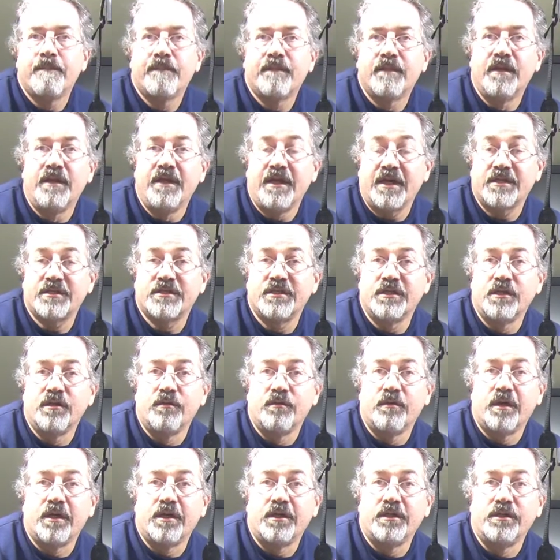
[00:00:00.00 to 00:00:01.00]
The next thing you
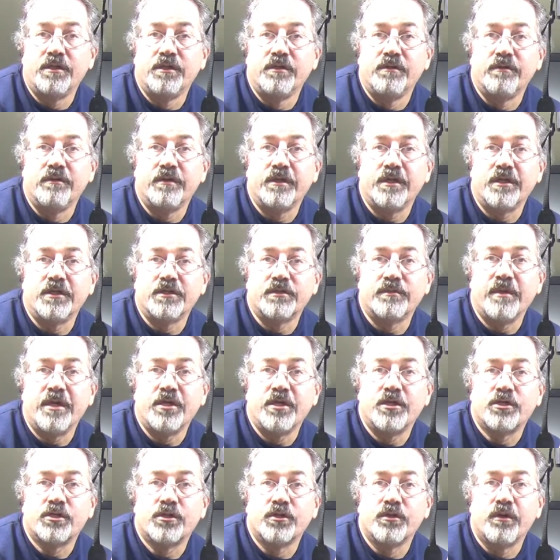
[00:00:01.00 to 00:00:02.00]
want to do is
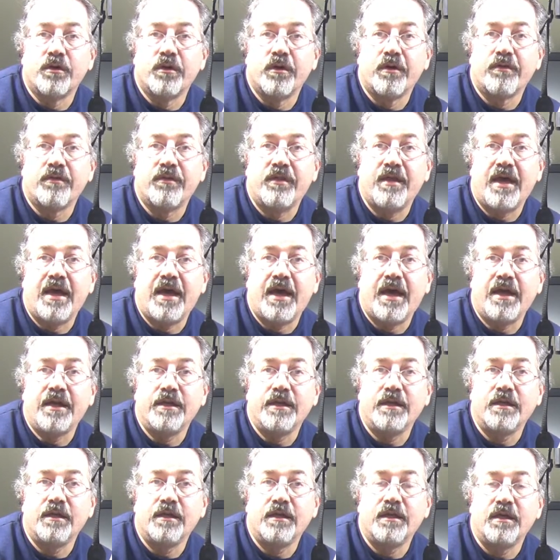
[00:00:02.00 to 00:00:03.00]
make sure that
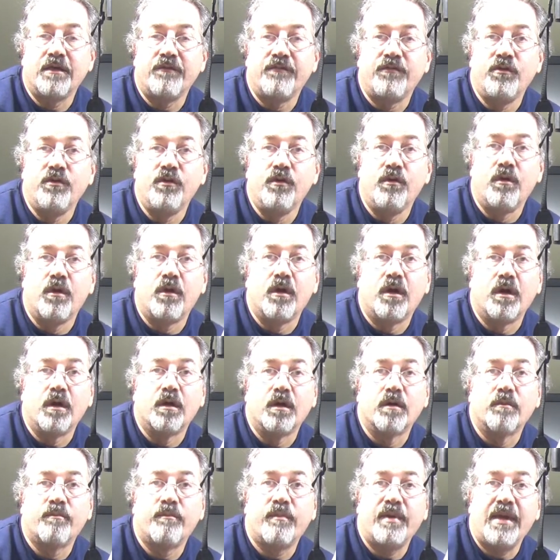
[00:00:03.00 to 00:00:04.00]
if you are
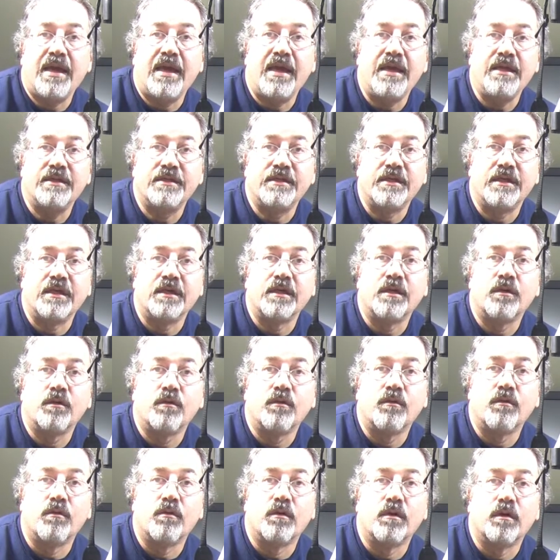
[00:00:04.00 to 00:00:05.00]
painting
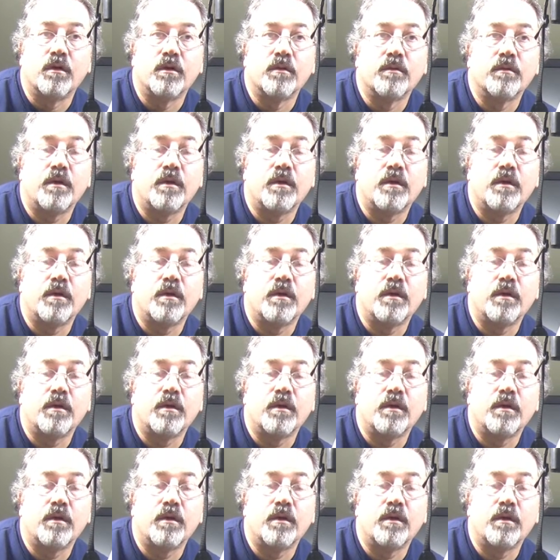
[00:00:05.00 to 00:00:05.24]
or